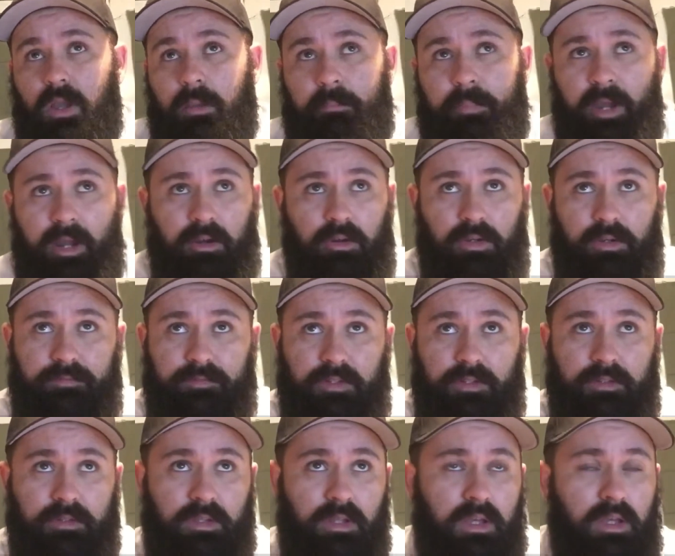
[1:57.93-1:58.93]

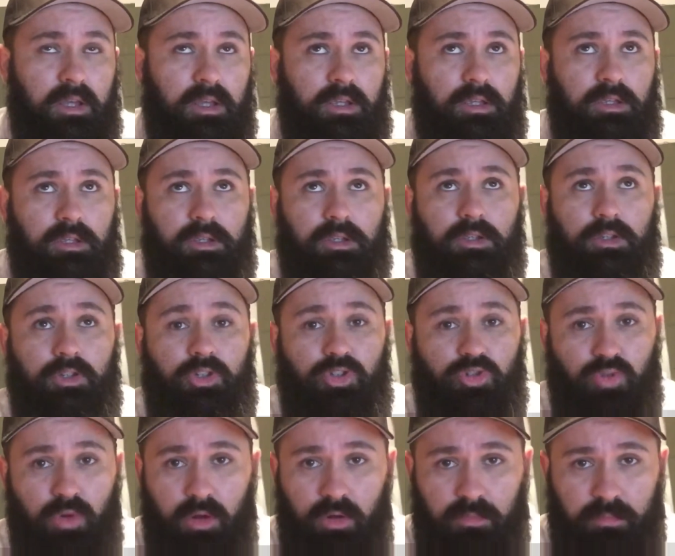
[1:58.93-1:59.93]
Powerlifting,
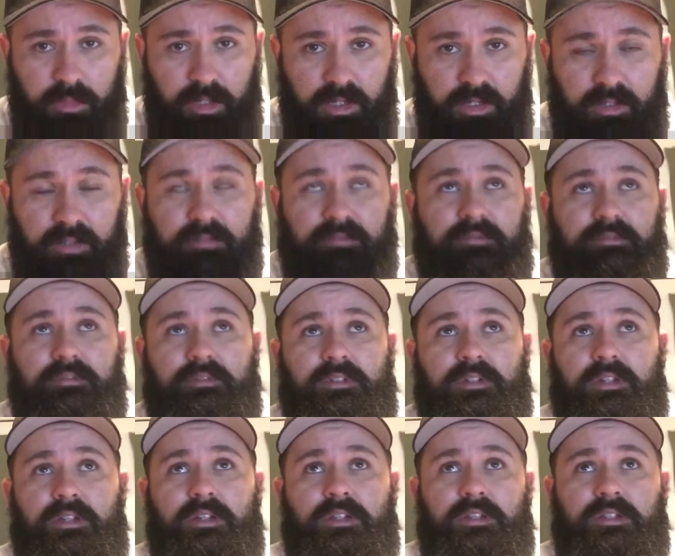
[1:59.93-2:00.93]
strongman,
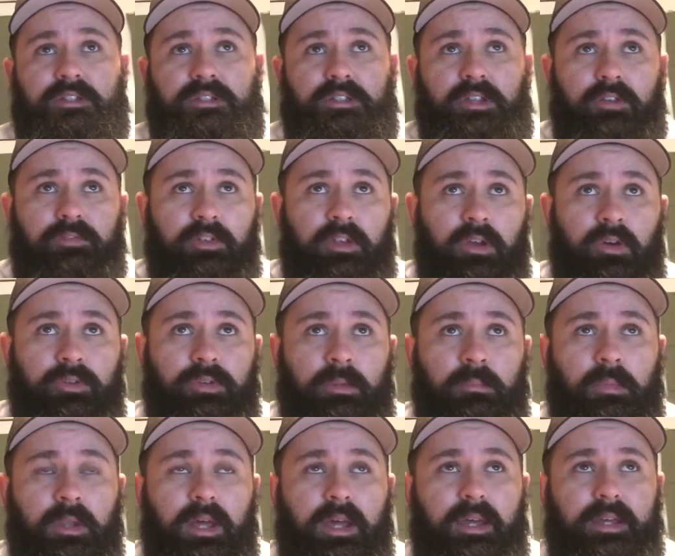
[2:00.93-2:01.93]
stuff along
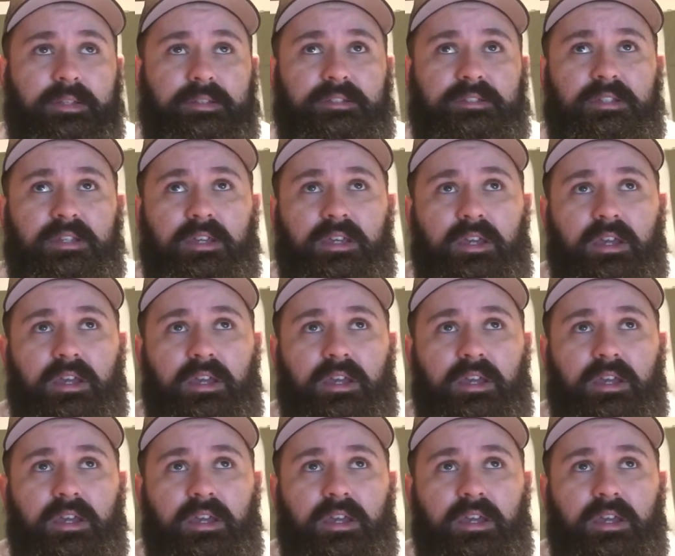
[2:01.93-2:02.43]
them lines.